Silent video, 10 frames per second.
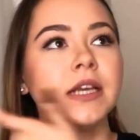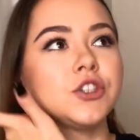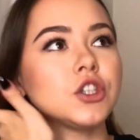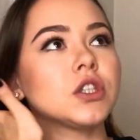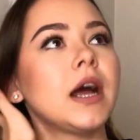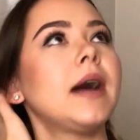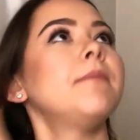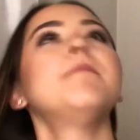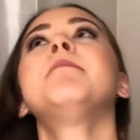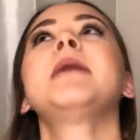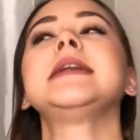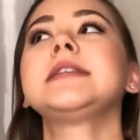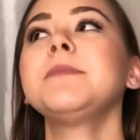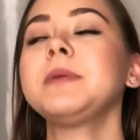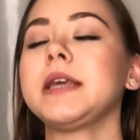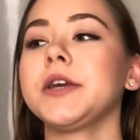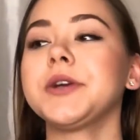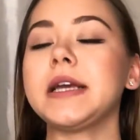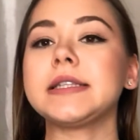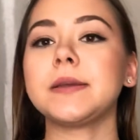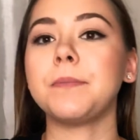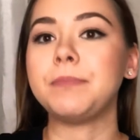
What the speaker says: Just my tip here is